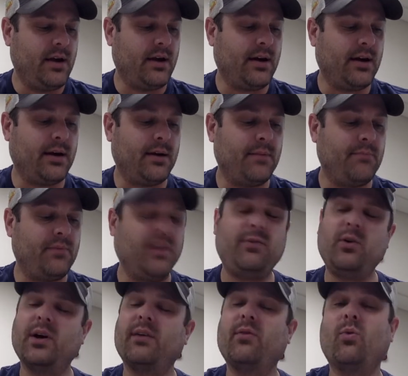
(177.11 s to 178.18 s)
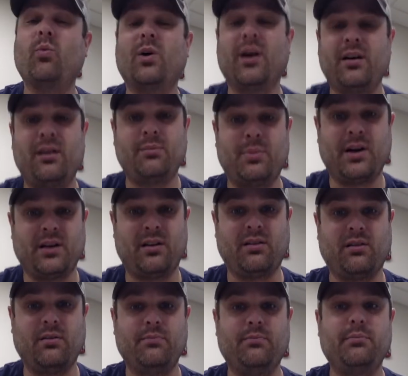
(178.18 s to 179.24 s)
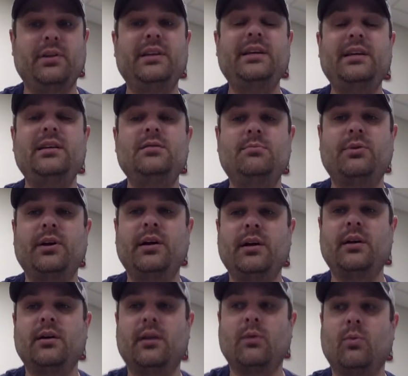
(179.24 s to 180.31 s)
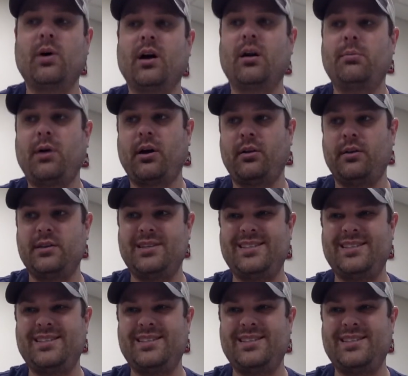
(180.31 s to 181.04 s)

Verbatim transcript: Um, if you have a water bottle, please bring a water bottle that